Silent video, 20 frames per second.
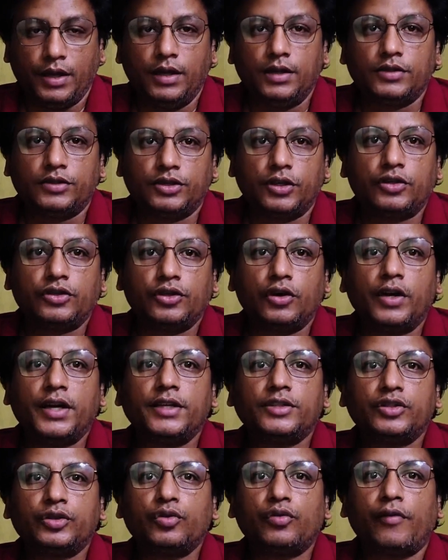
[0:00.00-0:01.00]
Certiorari
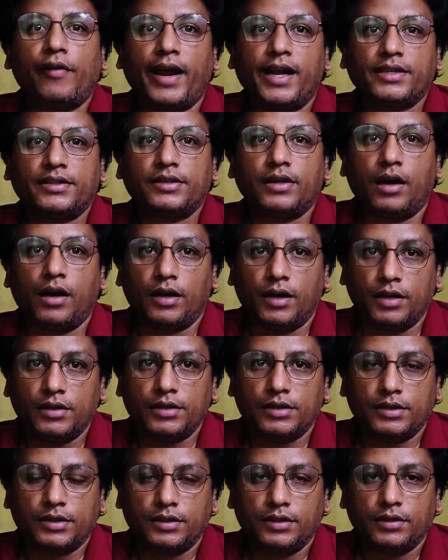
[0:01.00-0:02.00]
is to quash the
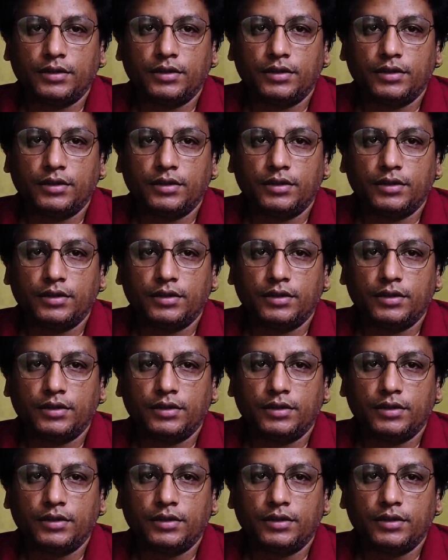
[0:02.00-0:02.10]
orders